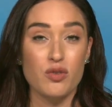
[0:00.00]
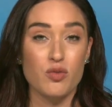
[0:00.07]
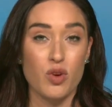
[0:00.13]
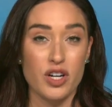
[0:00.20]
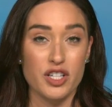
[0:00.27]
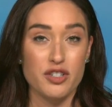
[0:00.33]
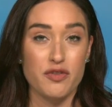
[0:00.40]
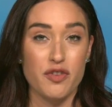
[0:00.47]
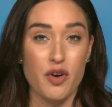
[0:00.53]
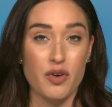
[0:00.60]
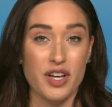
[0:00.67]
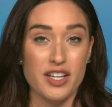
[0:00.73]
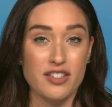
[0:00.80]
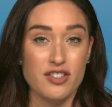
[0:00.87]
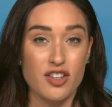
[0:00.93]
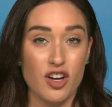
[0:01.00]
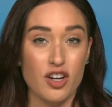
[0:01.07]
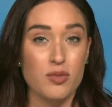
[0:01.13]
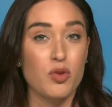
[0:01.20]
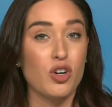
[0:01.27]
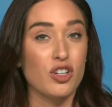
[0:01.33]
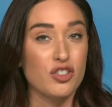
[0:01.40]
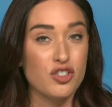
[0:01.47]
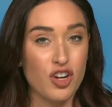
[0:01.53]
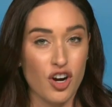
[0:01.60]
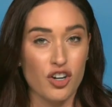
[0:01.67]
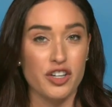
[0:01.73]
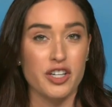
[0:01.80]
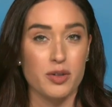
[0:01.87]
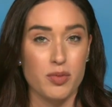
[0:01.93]
wanting to focus on a more
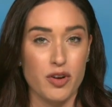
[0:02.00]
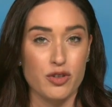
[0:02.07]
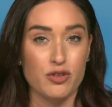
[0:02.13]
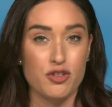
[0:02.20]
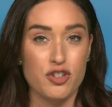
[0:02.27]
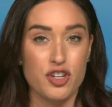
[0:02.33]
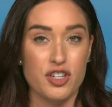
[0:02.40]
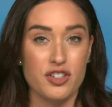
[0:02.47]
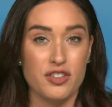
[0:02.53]
targeted approach.